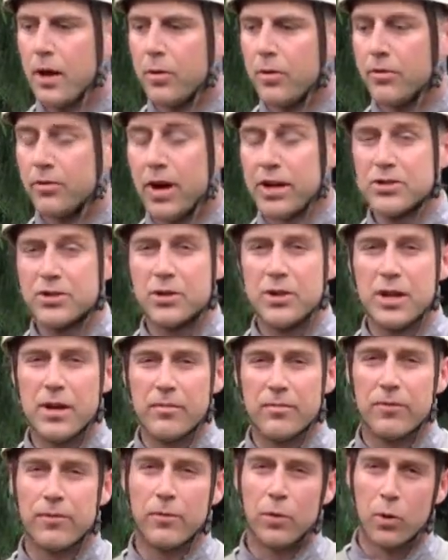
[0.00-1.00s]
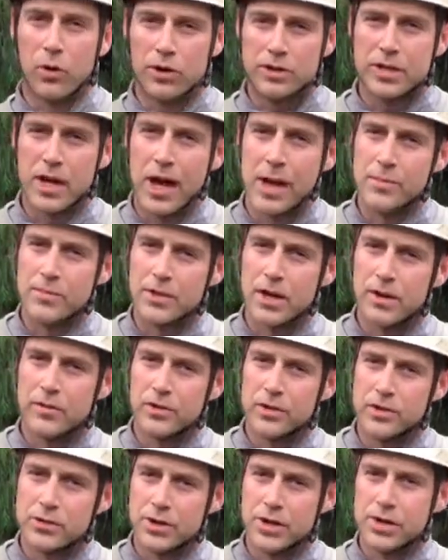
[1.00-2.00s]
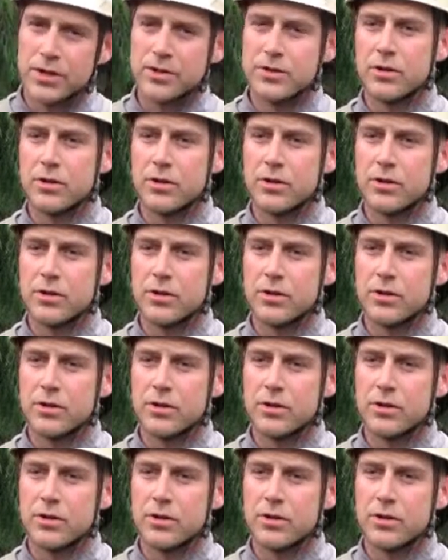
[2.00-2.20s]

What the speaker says: We've rescued him 4 times out of a tree,